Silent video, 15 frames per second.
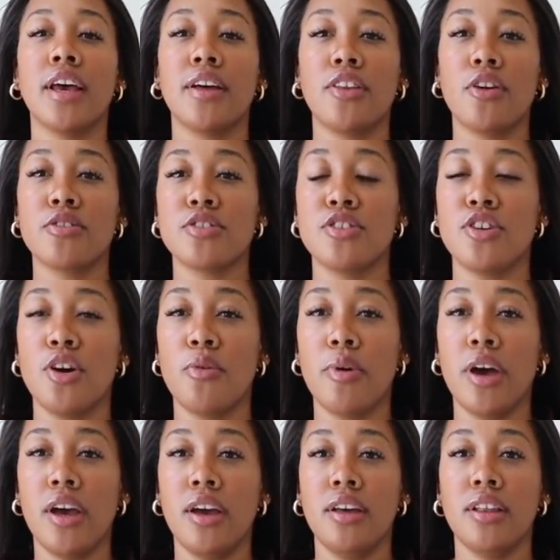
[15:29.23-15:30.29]
Like there's no
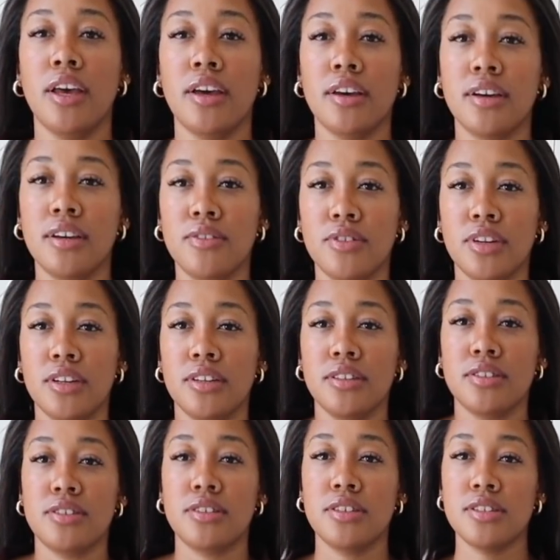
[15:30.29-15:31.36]
way, like even
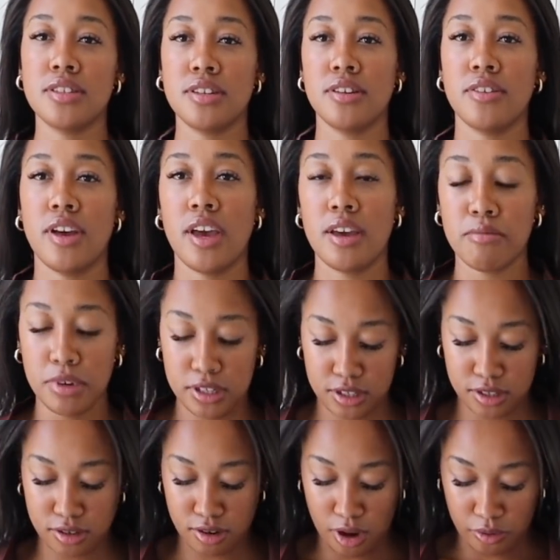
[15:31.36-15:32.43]
it, 8 months
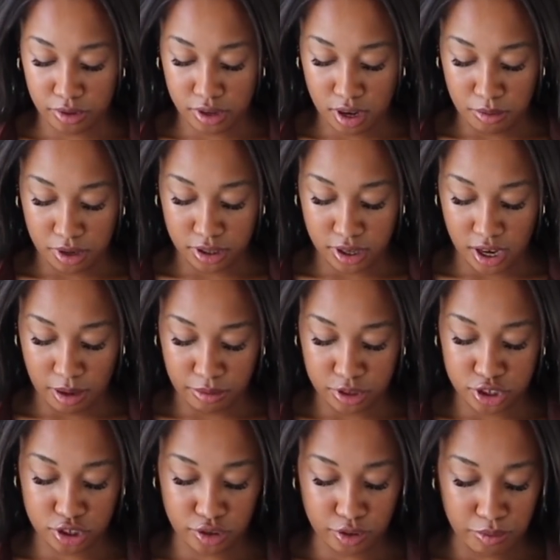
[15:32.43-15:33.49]
ago, I would come on camera
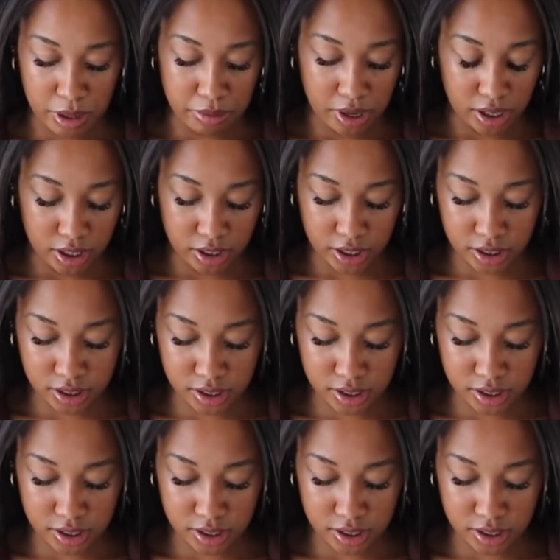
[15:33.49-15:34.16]
showing my body like